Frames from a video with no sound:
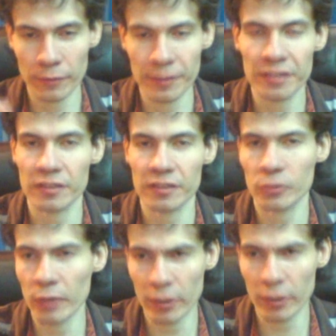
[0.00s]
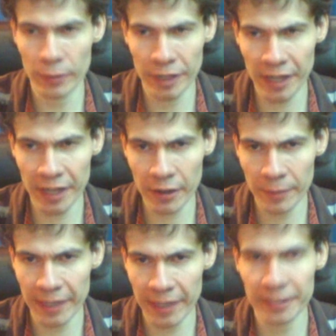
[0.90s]
this squad over here
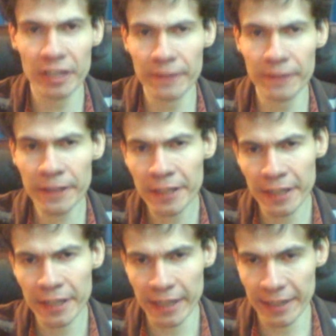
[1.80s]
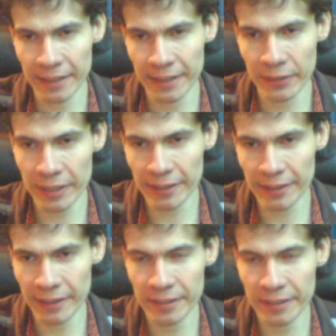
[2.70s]
behind cover, and now
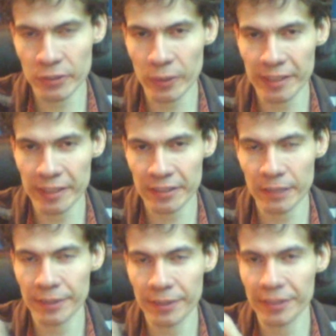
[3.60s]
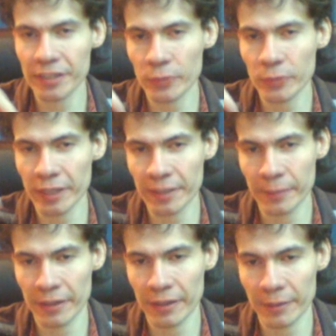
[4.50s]
that this squad is covering this one,
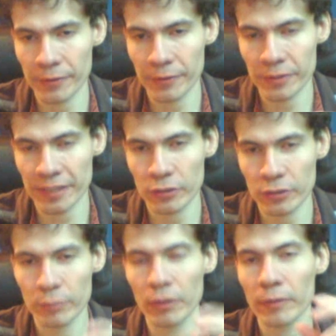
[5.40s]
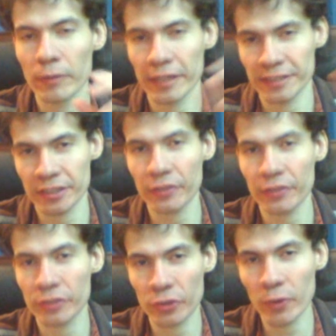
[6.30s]
maybe you decide to mobilize this
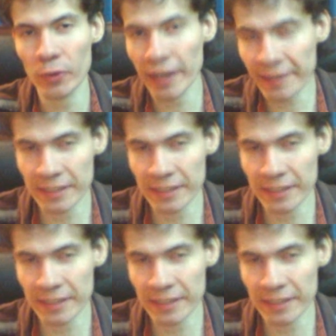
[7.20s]
other squad and